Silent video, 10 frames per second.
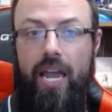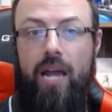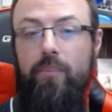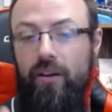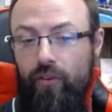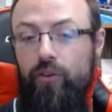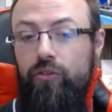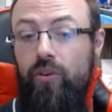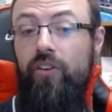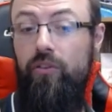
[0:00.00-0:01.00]
and by virtue
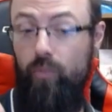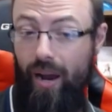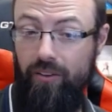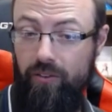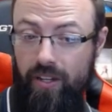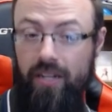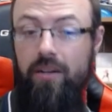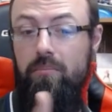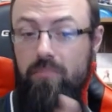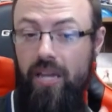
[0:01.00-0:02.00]
of his resting,
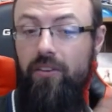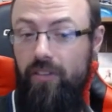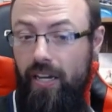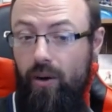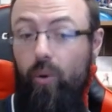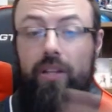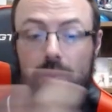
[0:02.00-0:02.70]
made the day holy.